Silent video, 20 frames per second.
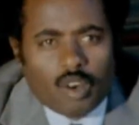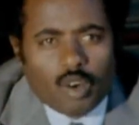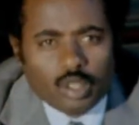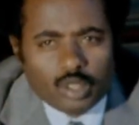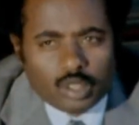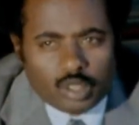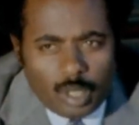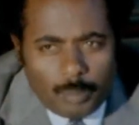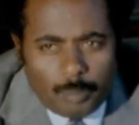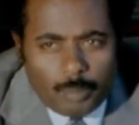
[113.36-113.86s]

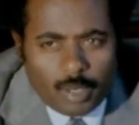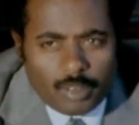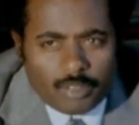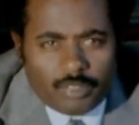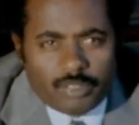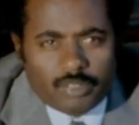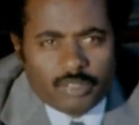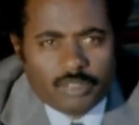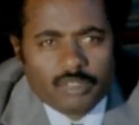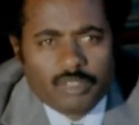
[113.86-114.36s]
On top
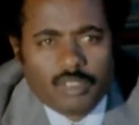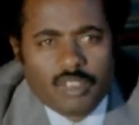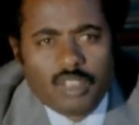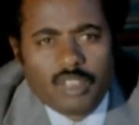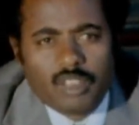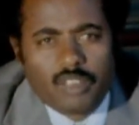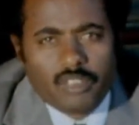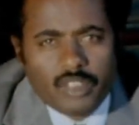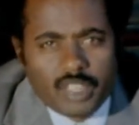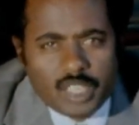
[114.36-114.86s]
of
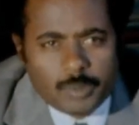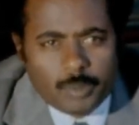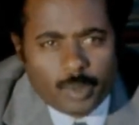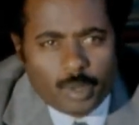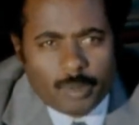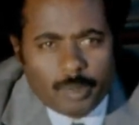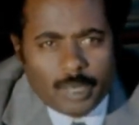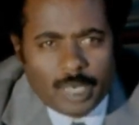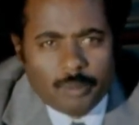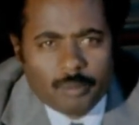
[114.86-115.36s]
this
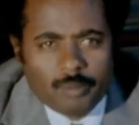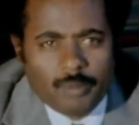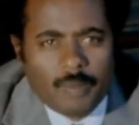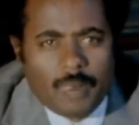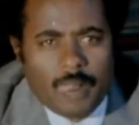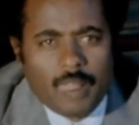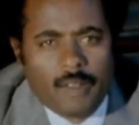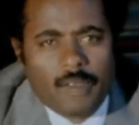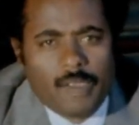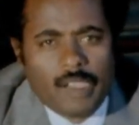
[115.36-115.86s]
problem,
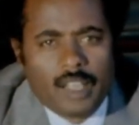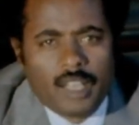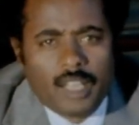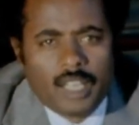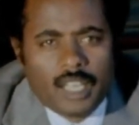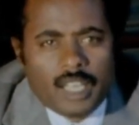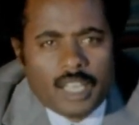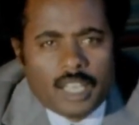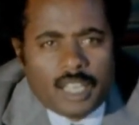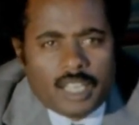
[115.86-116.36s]

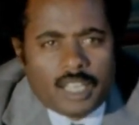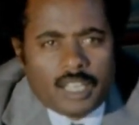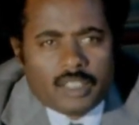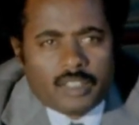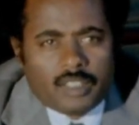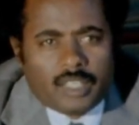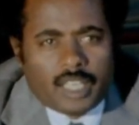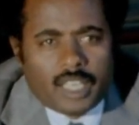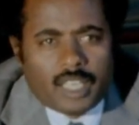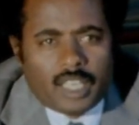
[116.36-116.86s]

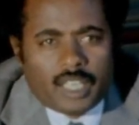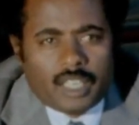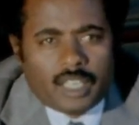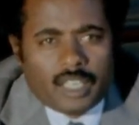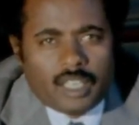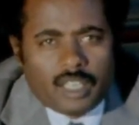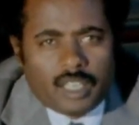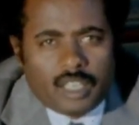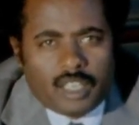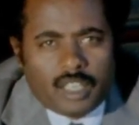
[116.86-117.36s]
the
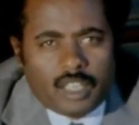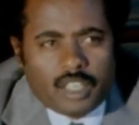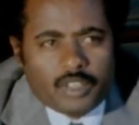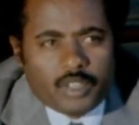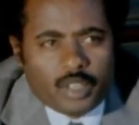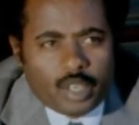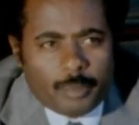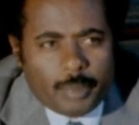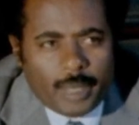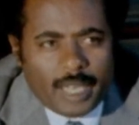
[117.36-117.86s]

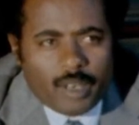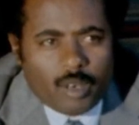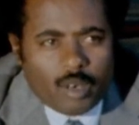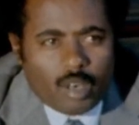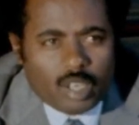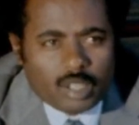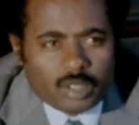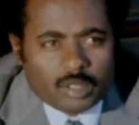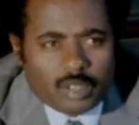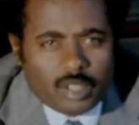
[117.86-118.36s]
Ethiopian
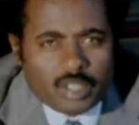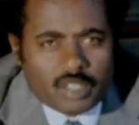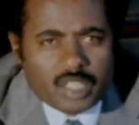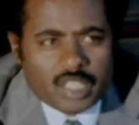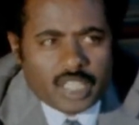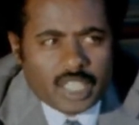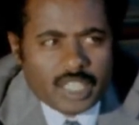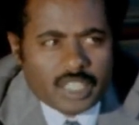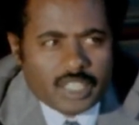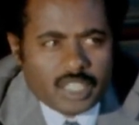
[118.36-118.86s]
Orthodox
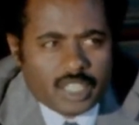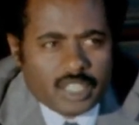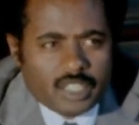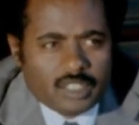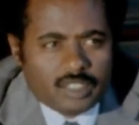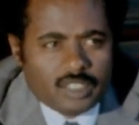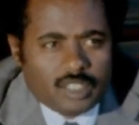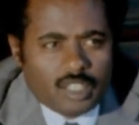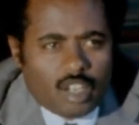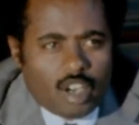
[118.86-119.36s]
Church
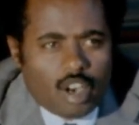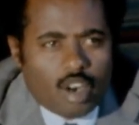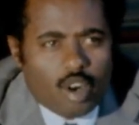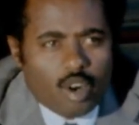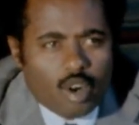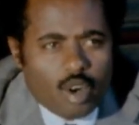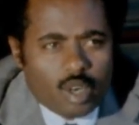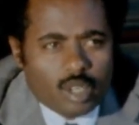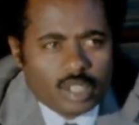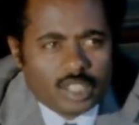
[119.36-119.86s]

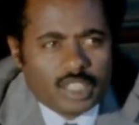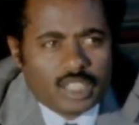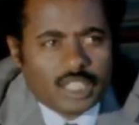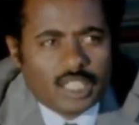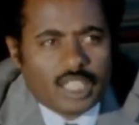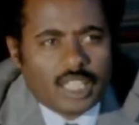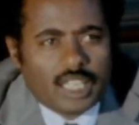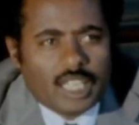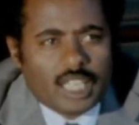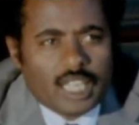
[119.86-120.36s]
owned
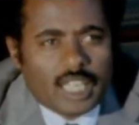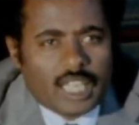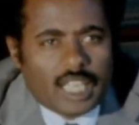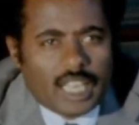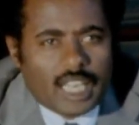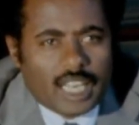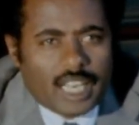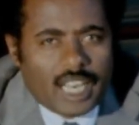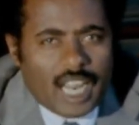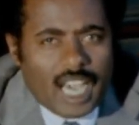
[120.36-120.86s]

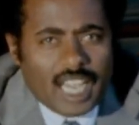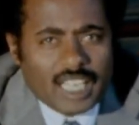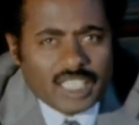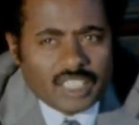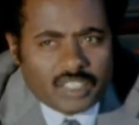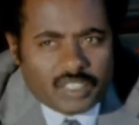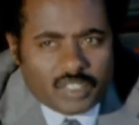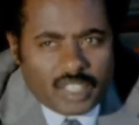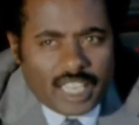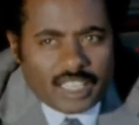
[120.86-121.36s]
large
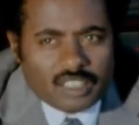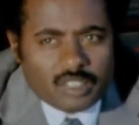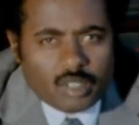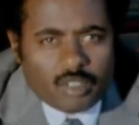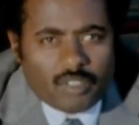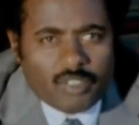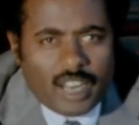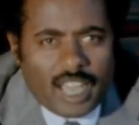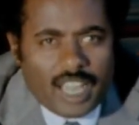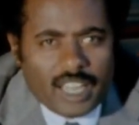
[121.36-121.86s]
tracts
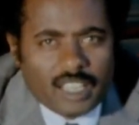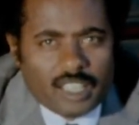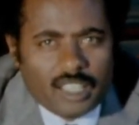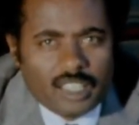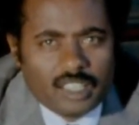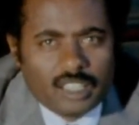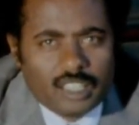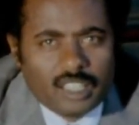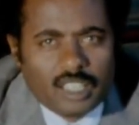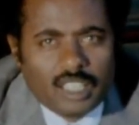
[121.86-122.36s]
of land